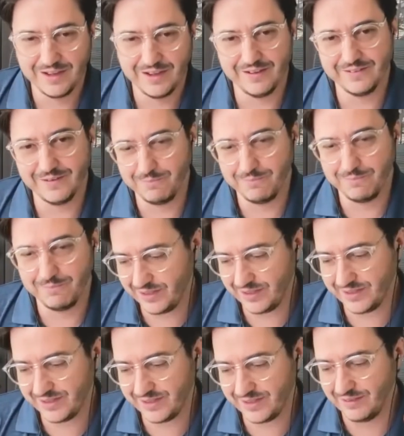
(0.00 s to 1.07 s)
And the point
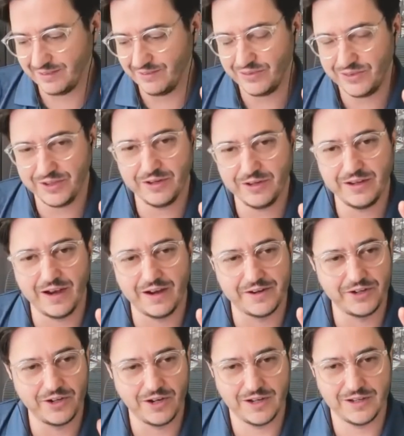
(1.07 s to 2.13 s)
is, they are
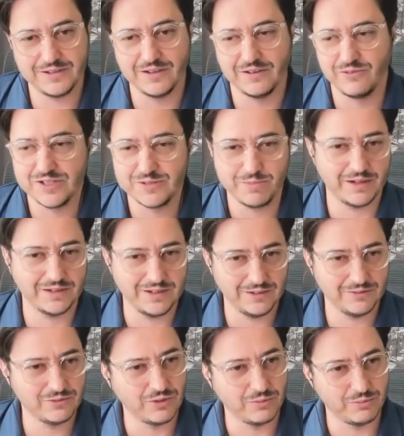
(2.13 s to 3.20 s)
not
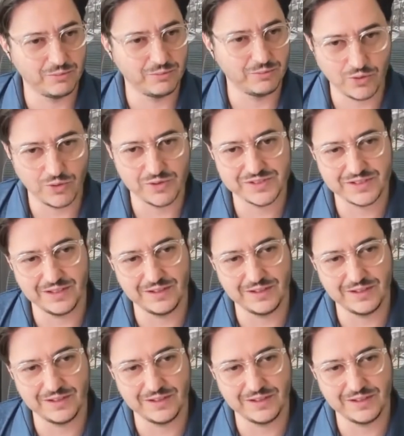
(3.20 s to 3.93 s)
respecting protocols and